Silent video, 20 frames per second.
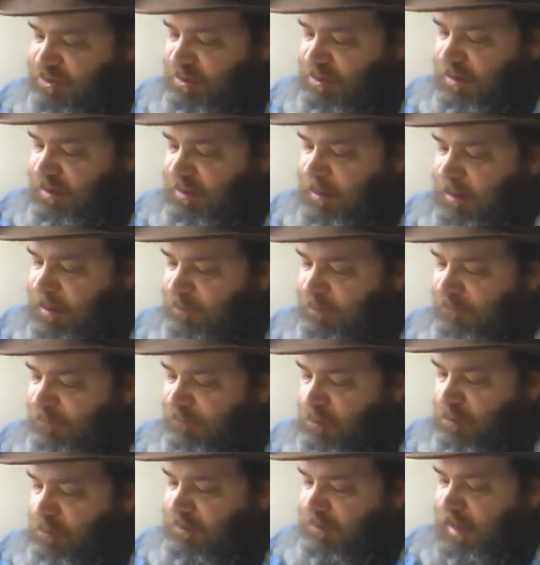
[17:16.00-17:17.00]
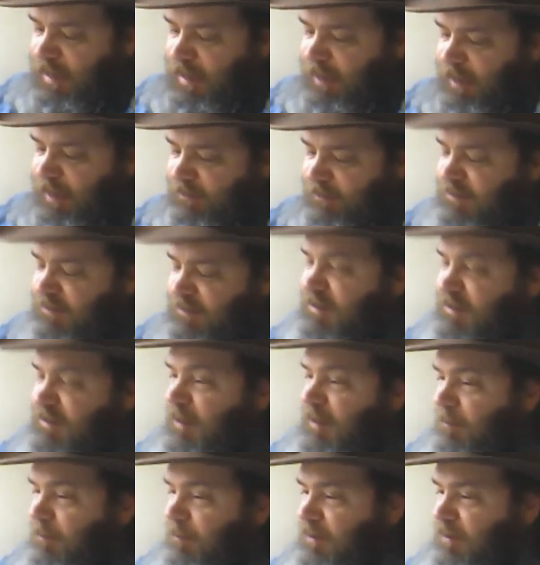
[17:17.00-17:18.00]
and provoked David to number
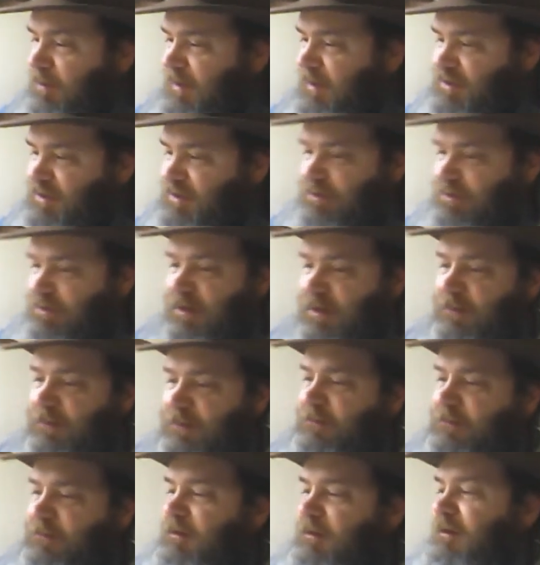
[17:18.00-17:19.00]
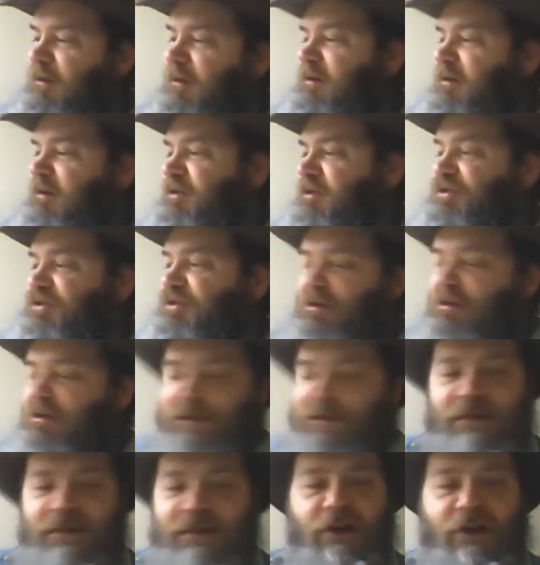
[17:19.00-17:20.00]
Israel." So is it
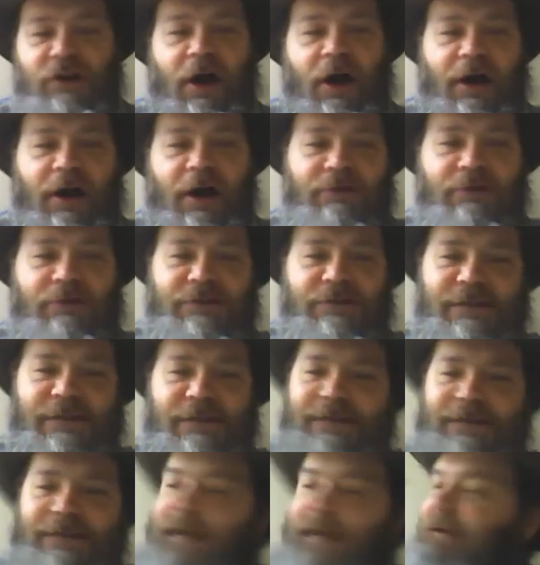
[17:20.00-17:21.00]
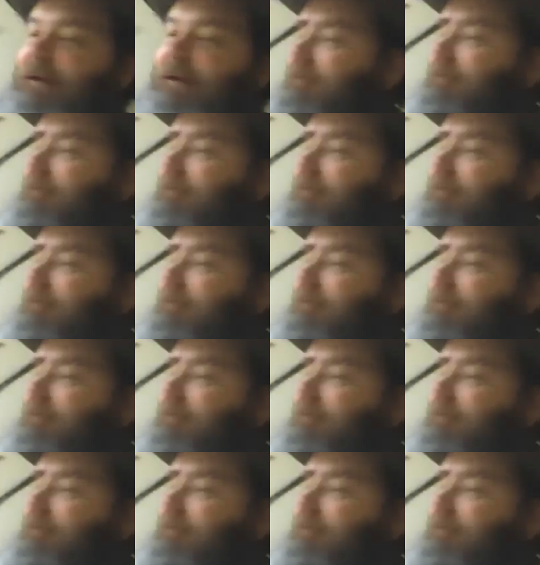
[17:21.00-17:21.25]
God or is it Satan?